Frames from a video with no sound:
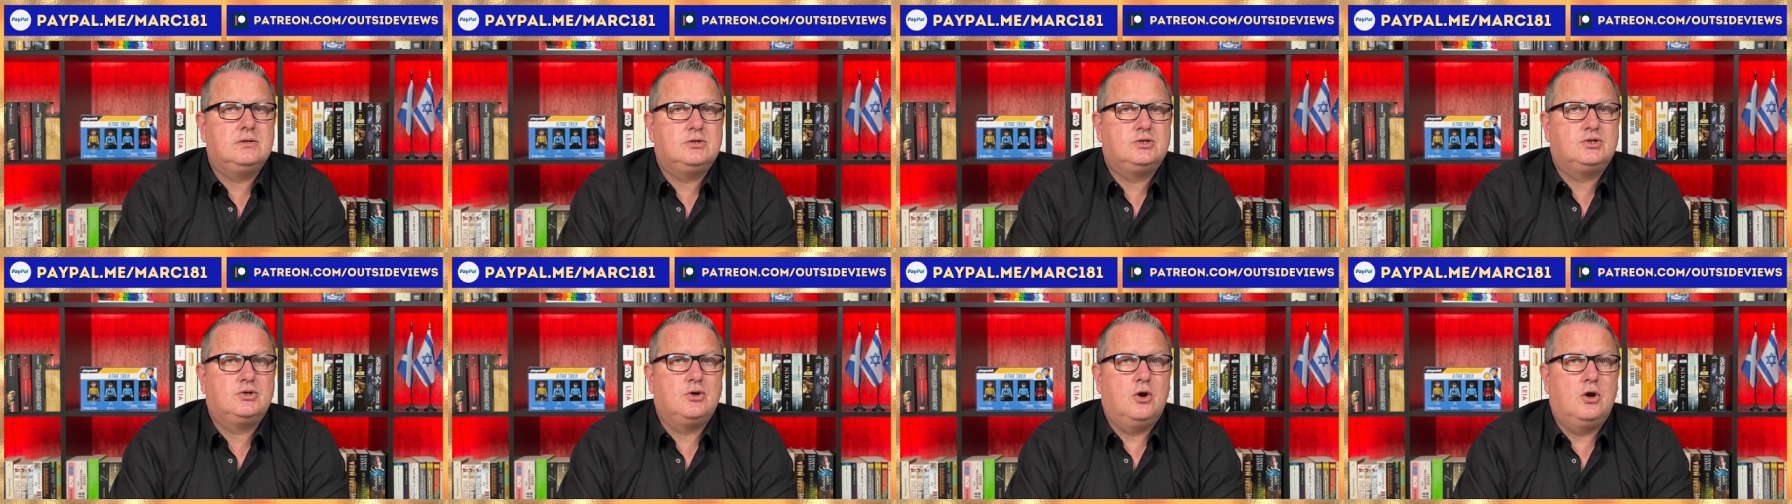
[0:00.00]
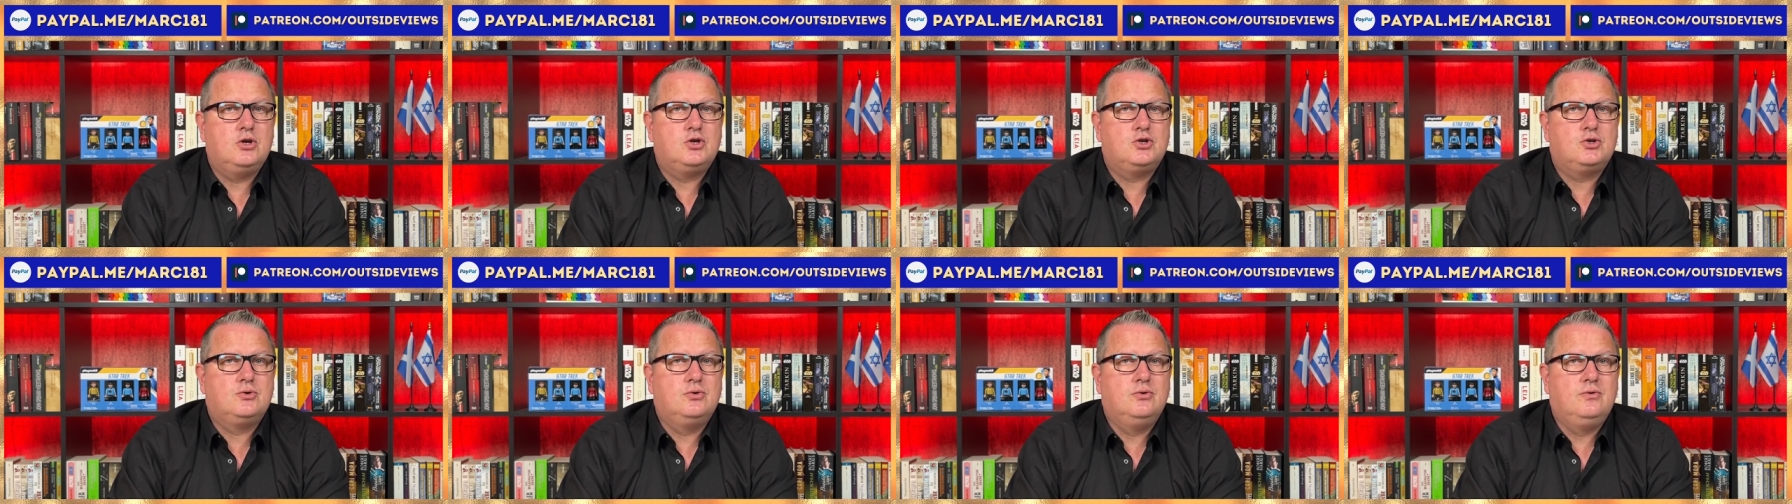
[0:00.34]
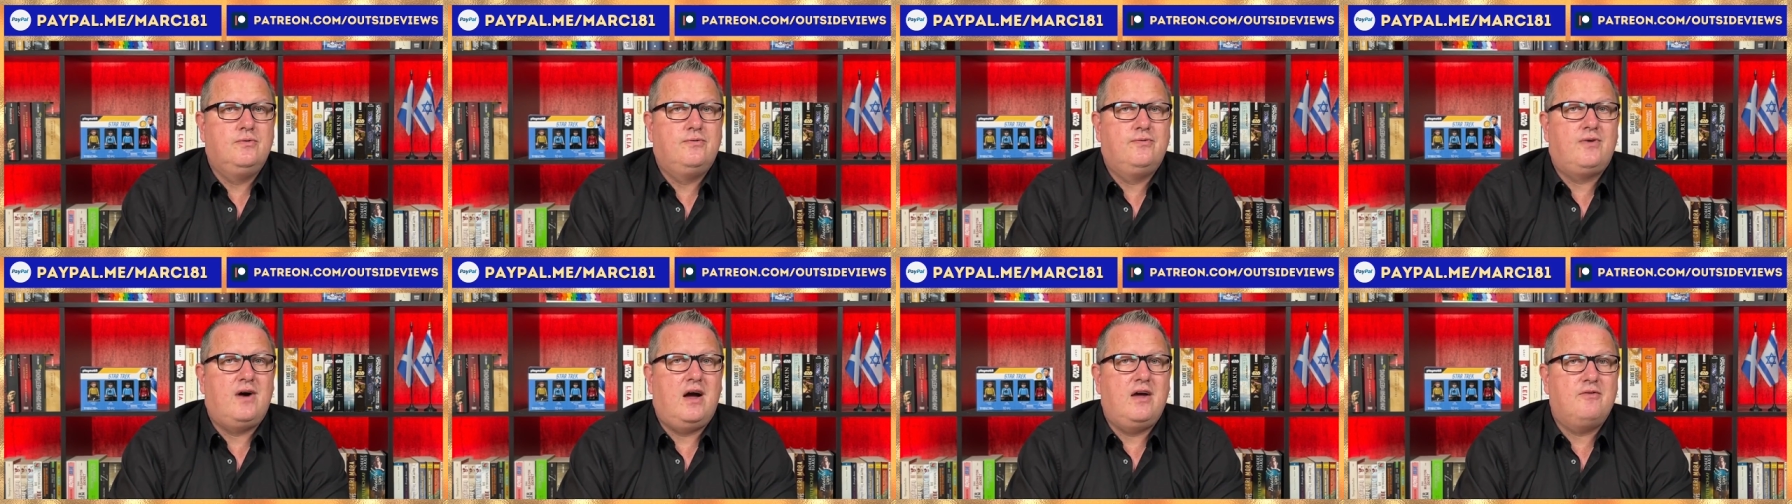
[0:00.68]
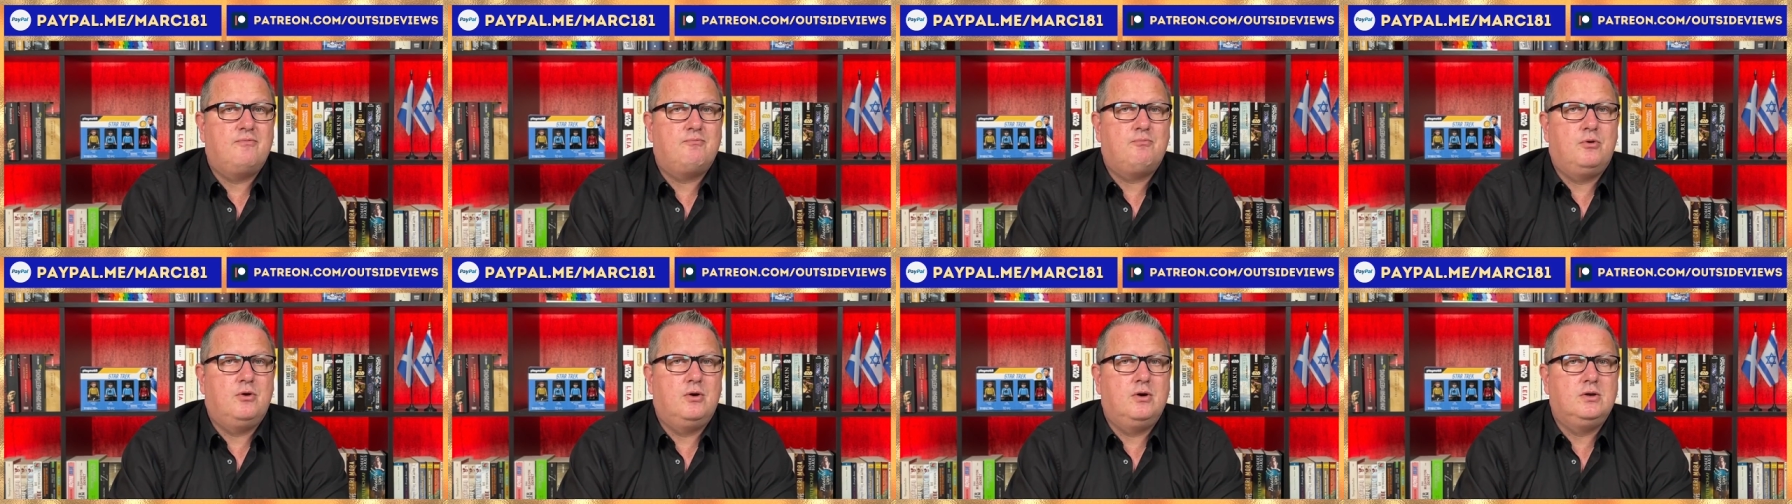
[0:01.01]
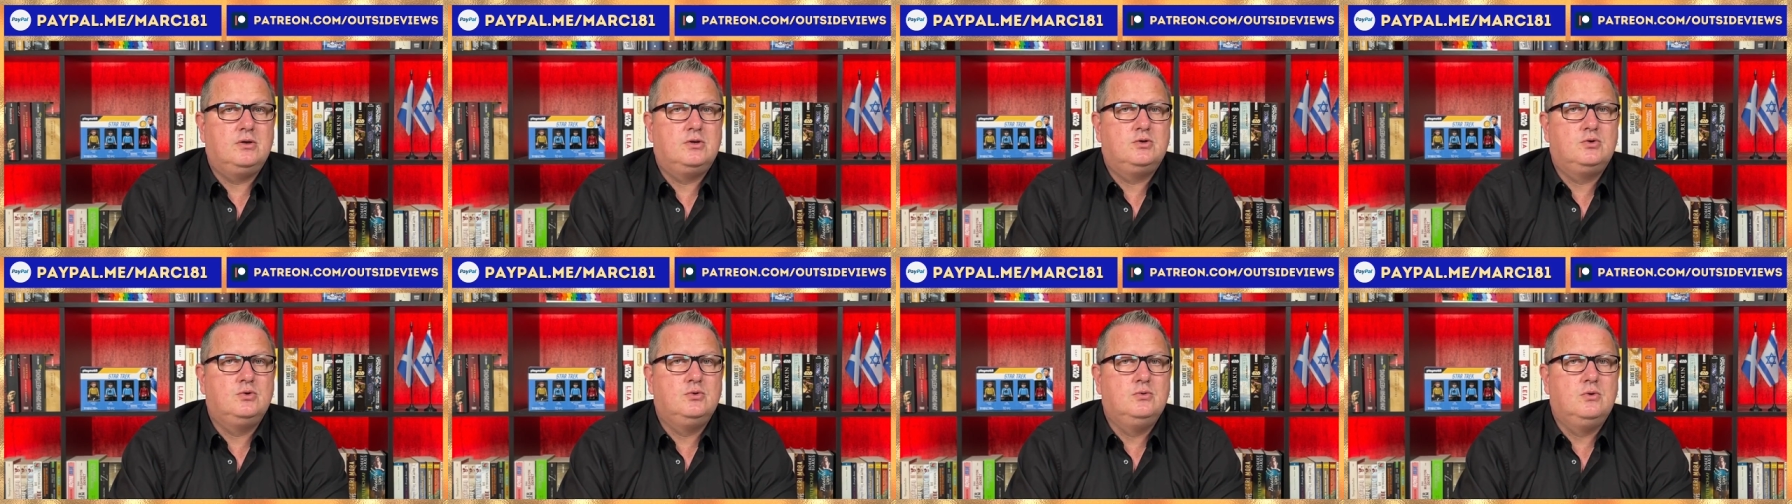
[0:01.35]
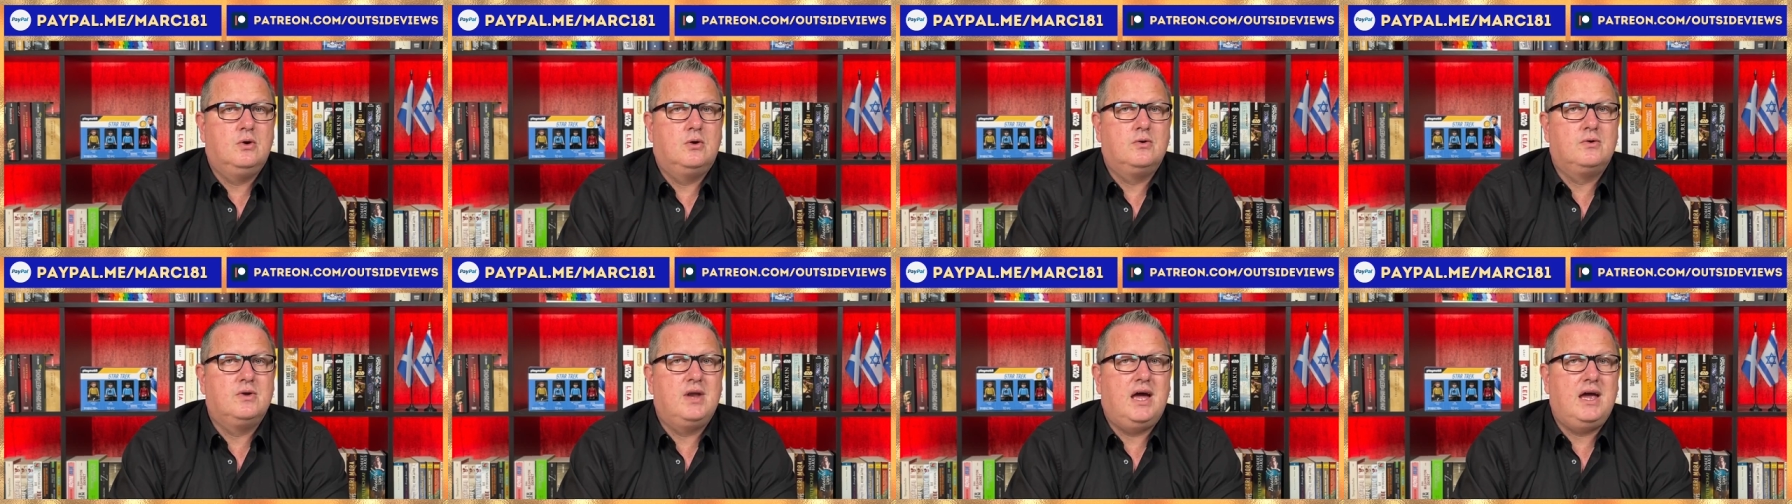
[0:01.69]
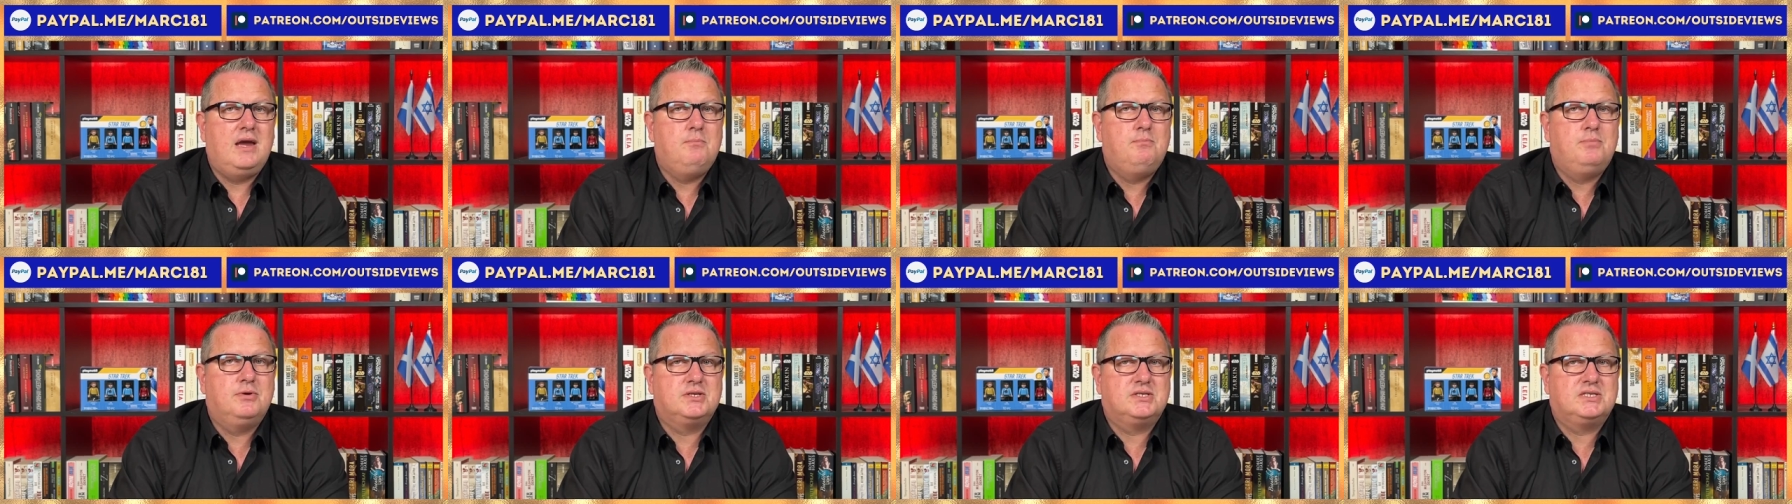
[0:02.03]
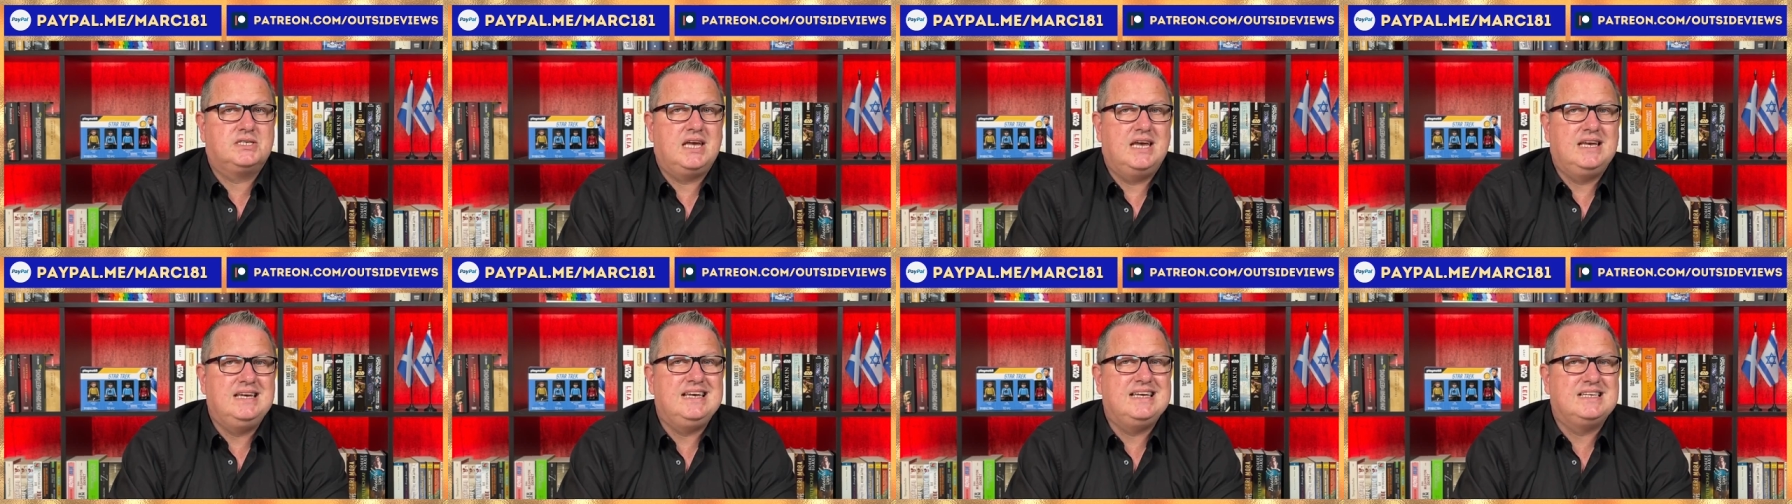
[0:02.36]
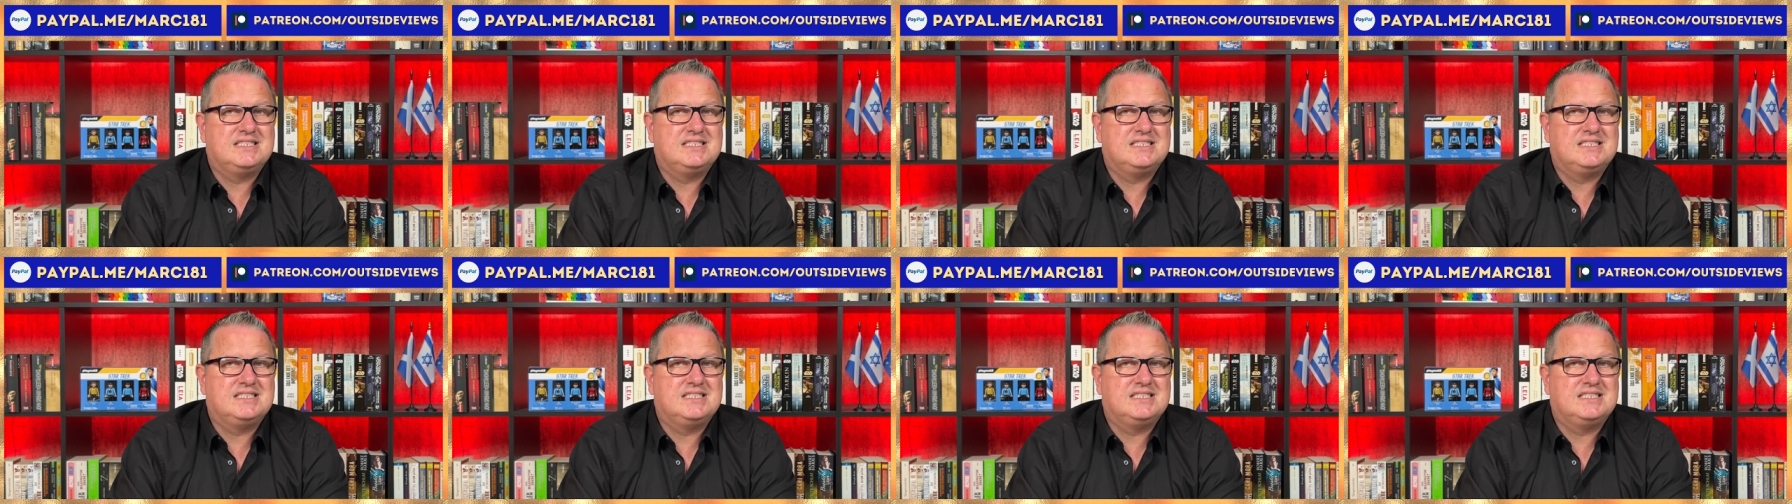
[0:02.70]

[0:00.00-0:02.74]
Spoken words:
surged to 5.209%,